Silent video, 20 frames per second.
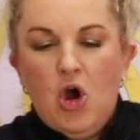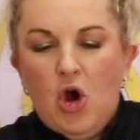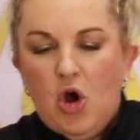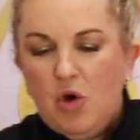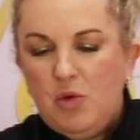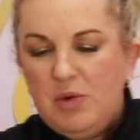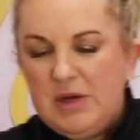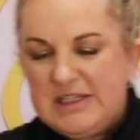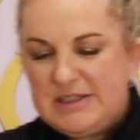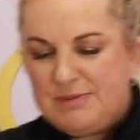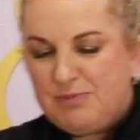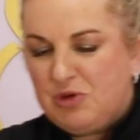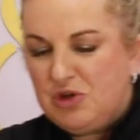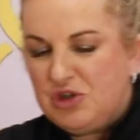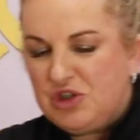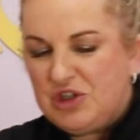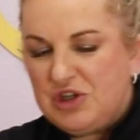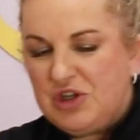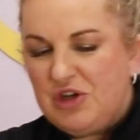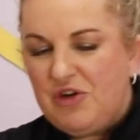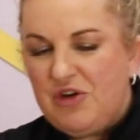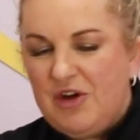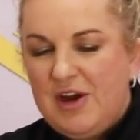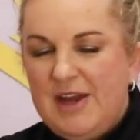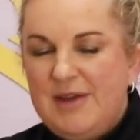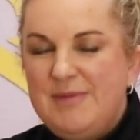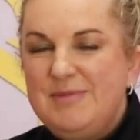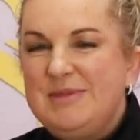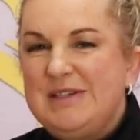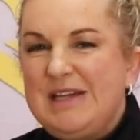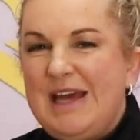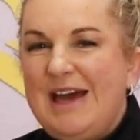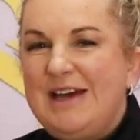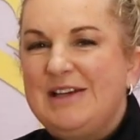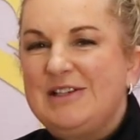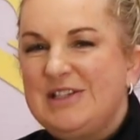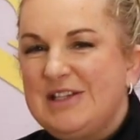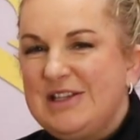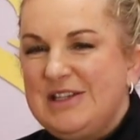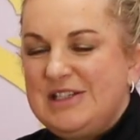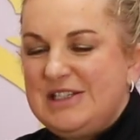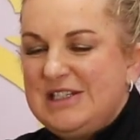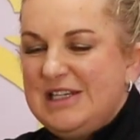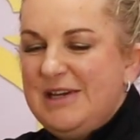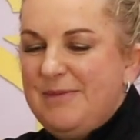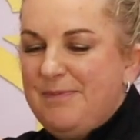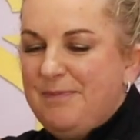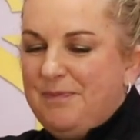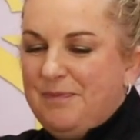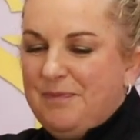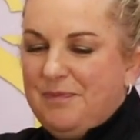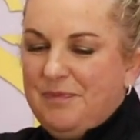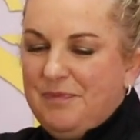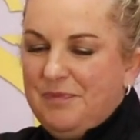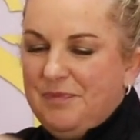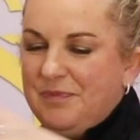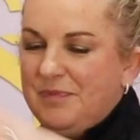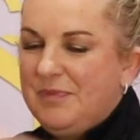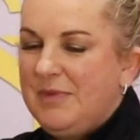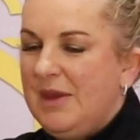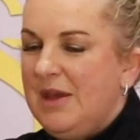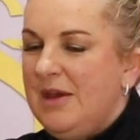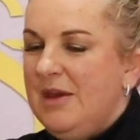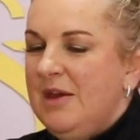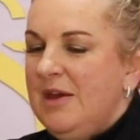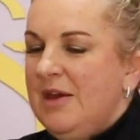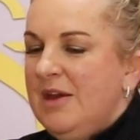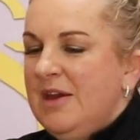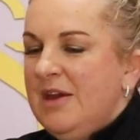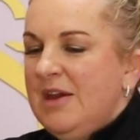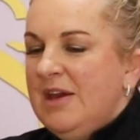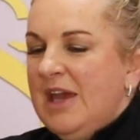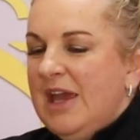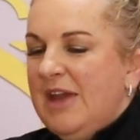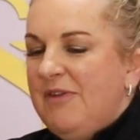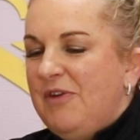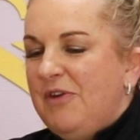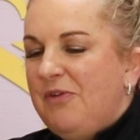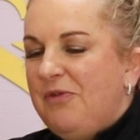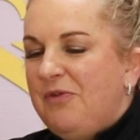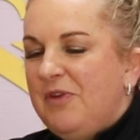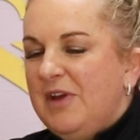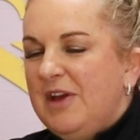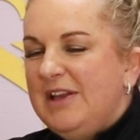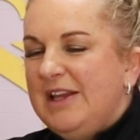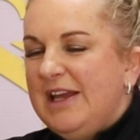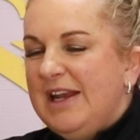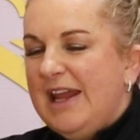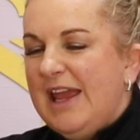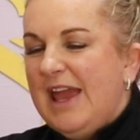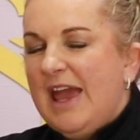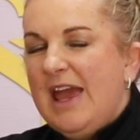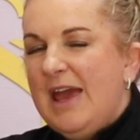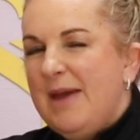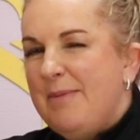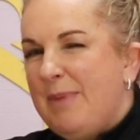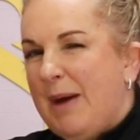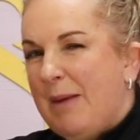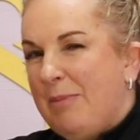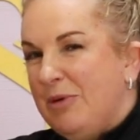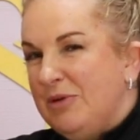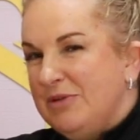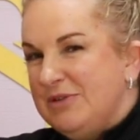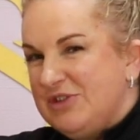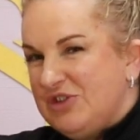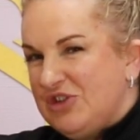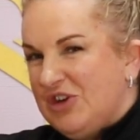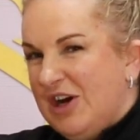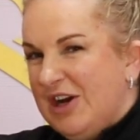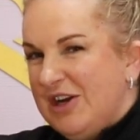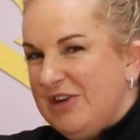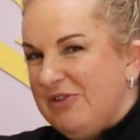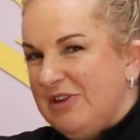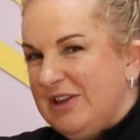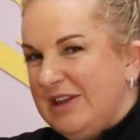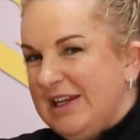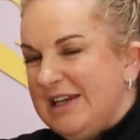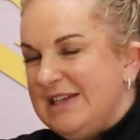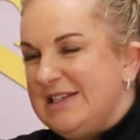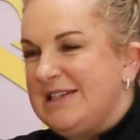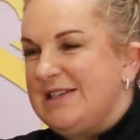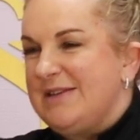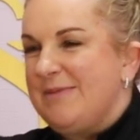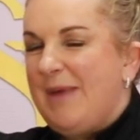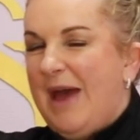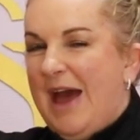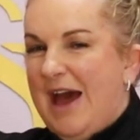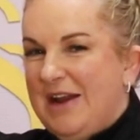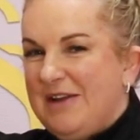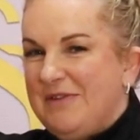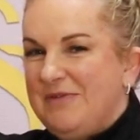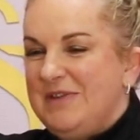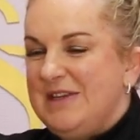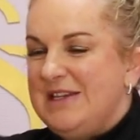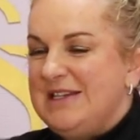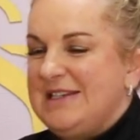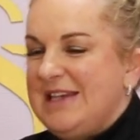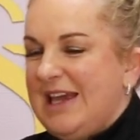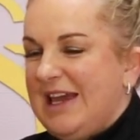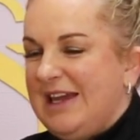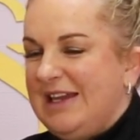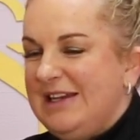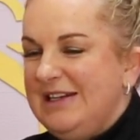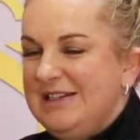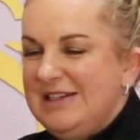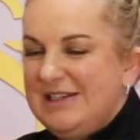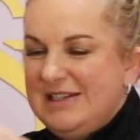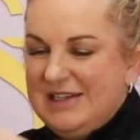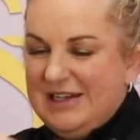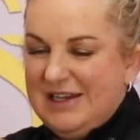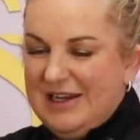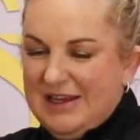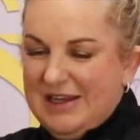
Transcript: Always push the cream down to the tip. If you feel any air bubbles, try to release them out of this end.